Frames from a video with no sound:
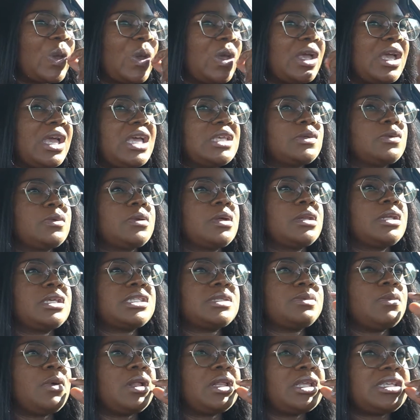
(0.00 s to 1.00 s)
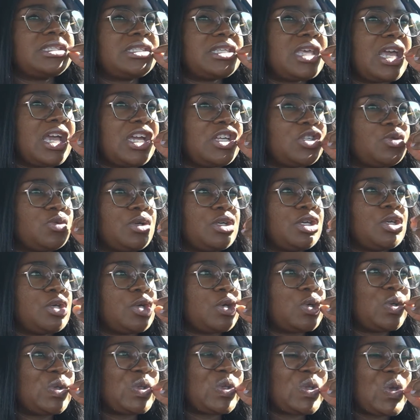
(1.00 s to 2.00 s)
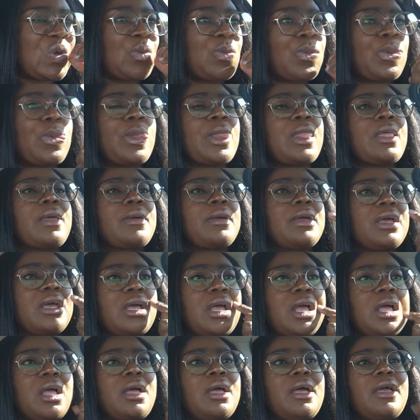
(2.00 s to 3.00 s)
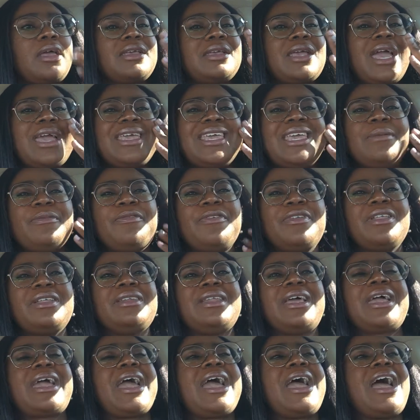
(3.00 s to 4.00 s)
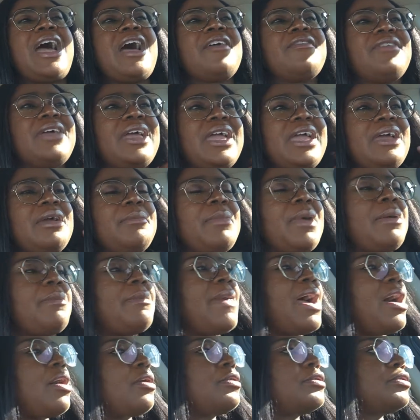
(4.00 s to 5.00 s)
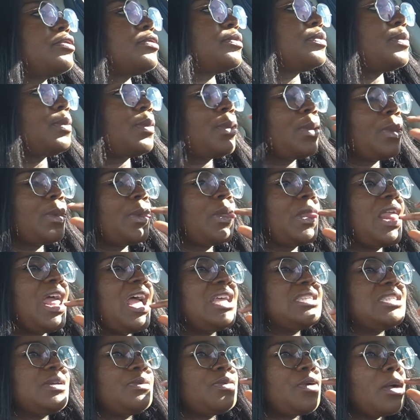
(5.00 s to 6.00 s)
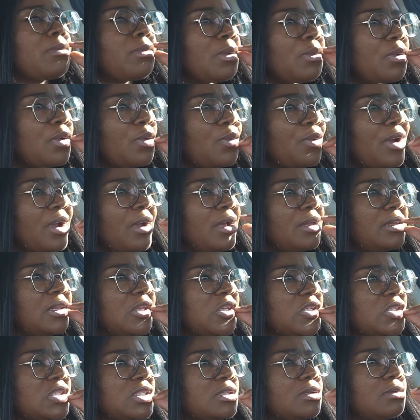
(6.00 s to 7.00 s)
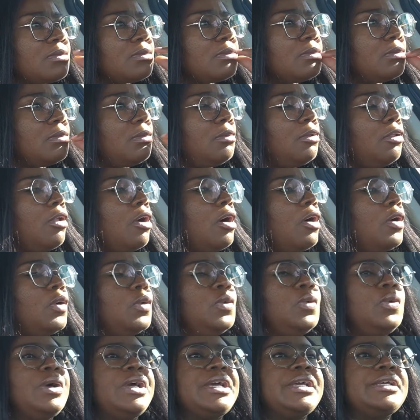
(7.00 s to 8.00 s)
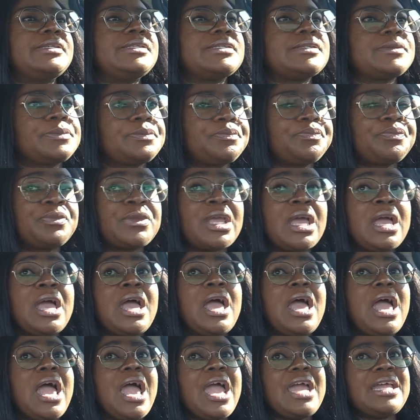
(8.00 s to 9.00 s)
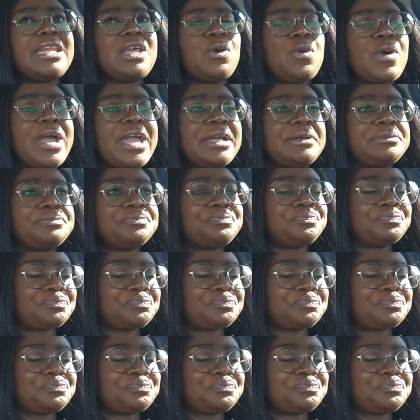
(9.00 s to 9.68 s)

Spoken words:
is one of the smallest gauge we use. I keep feeling like I have hair in my mouth. That's the problem with wearing this long wigs. Anyway,